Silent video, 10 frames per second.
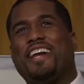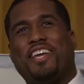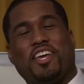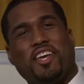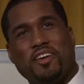
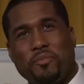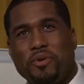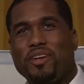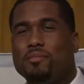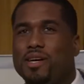
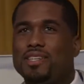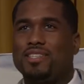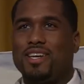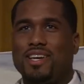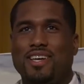Pretty
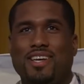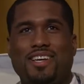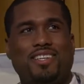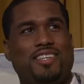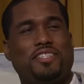much.
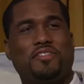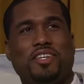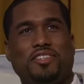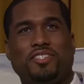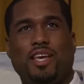It's
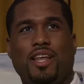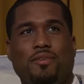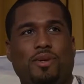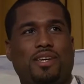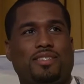funny you say
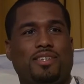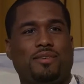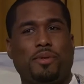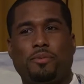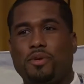that because
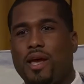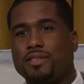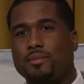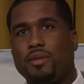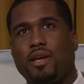people were
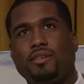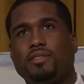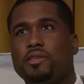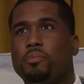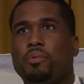asking me, like, you're
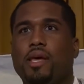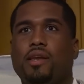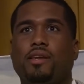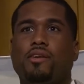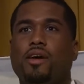still playing
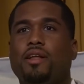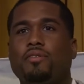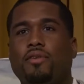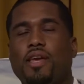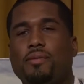and you're in the Hall of
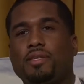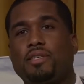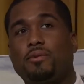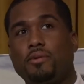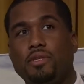Fame. I
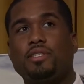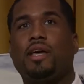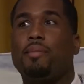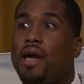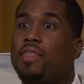said, well, it looks
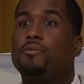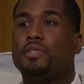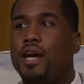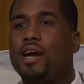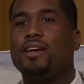like I might have to
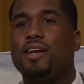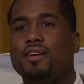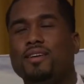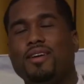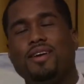retire now.